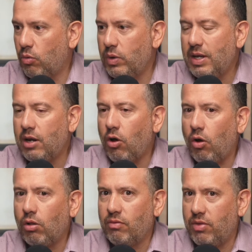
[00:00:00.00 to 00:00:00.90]
We get
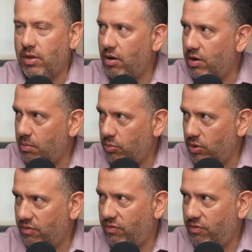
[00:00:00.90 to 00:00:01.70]
all of their input